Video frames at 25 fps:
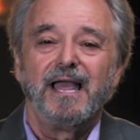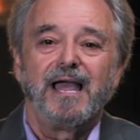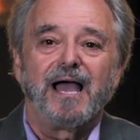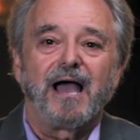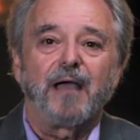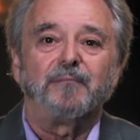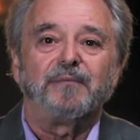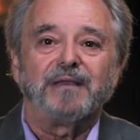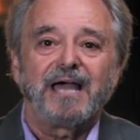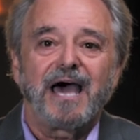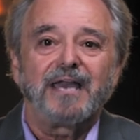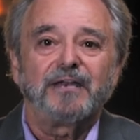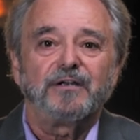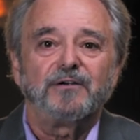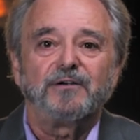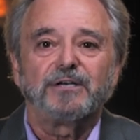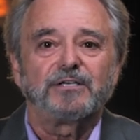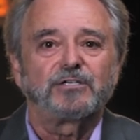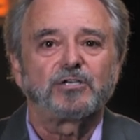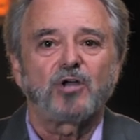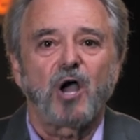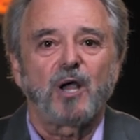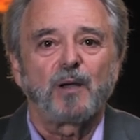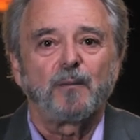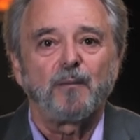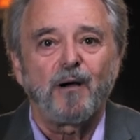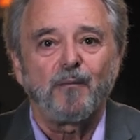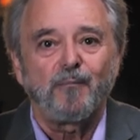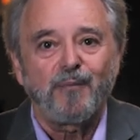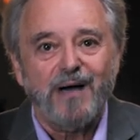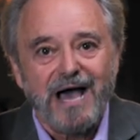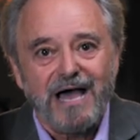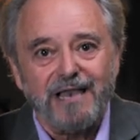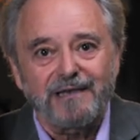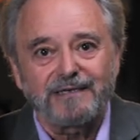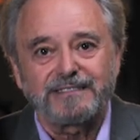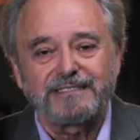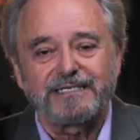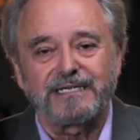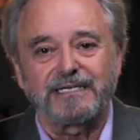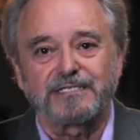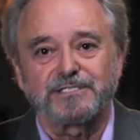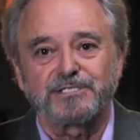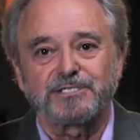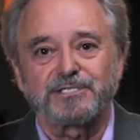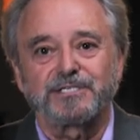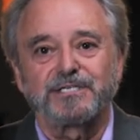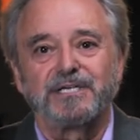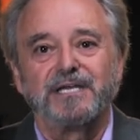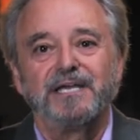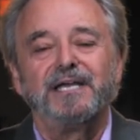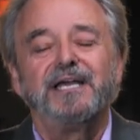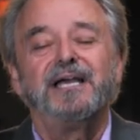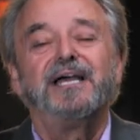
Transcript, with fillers: I'm not here to talk about politics.